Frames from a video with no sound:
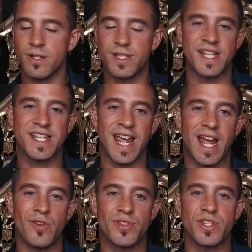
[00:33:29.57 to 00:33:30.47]

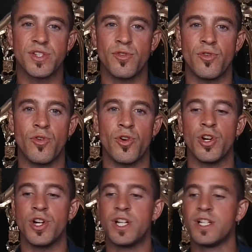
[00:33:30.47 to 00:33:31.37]
discounts
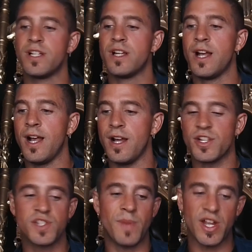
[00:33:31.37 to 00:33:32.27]
or
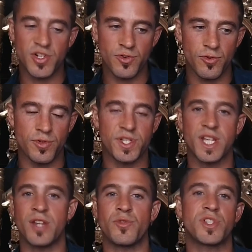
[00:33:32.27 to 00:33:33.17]
specials,
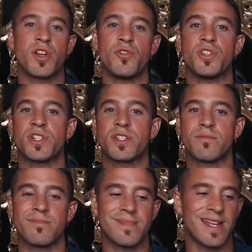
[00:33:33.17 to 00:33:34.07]
and also just
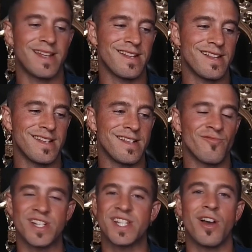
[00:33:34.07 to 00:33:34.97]

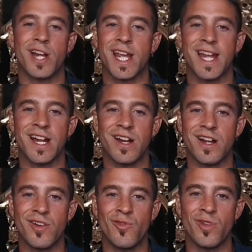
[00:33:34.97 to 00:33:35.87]
retargeting
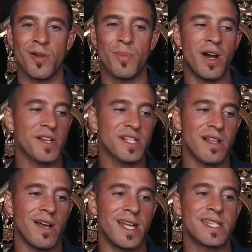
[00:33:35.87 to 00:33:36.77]
all our past
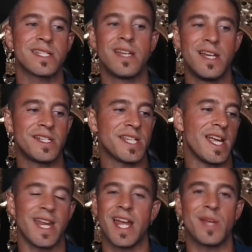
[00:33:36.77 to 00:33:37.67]
clients,
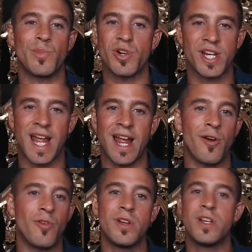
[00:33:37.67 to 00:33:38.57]
saying, "Hey, book
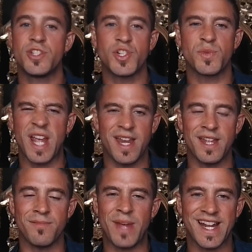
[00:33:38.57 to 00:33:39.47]
now." Just
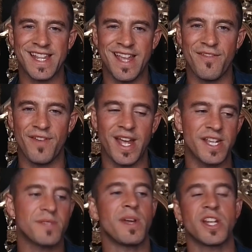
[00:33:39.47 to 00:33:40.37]
getting back in their
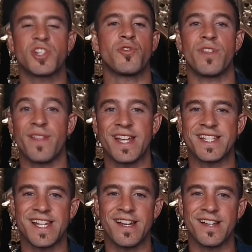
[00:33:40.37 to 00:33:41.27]
face, making sure that they
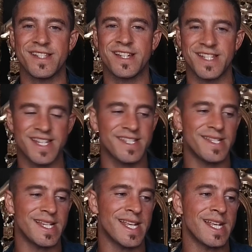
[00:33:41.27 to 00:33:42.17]
see us
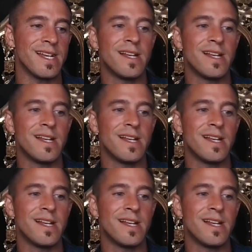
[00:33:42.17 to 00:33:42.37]
consistently,